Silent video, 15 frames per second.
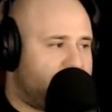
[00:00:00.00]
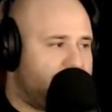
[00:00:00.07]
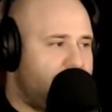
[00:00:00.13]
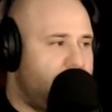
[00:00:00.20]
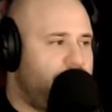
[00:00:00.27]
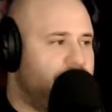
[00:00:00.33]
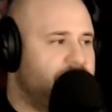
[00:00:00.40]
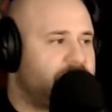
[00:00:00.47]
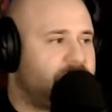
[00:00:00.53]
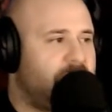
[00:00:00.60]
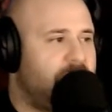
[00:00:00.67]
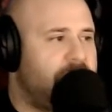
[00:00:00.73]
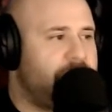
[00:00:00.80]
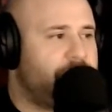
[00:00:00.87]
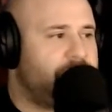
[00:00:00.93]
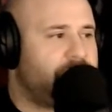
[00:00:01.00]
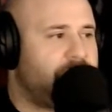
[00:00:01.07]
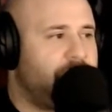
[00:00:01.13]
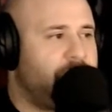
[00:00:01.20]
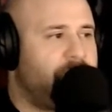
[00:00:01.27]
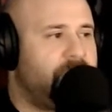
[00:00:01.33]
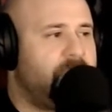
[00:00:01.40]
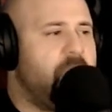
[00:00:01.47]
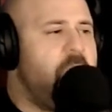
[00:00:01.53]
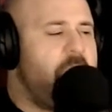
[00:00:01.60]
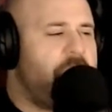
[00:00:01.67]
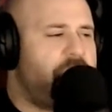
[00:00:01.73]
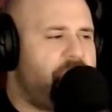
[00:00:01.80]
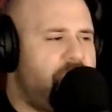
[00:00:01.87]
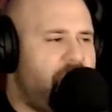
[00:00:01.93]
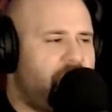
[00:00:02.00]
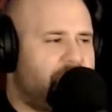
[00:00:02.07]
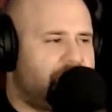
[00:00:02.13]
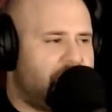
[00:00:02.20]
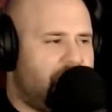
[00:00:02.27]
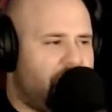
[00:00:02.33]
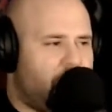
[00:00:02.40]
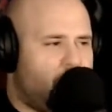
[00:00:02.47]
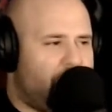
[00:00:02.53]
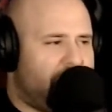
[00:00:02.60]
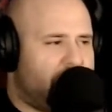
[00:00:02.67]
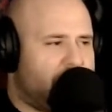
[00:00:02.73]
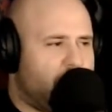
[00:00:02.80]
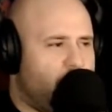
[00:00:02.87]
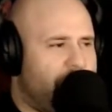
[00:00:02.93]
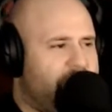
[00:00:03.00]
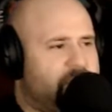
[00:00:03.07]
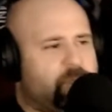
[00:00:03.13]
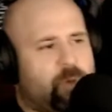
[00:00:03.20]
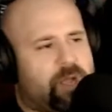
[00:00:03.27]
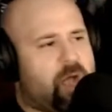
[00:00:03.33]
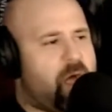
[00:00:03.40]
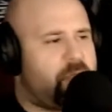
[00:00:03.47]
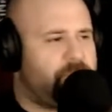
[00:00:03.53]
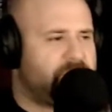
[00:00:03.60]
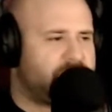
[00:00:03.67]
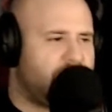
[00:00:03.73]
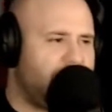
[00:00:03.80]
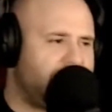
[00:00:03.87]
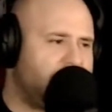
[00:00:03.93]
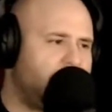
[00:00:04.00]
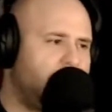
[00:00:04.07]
Jobless claims can be volatile week to week, so economists like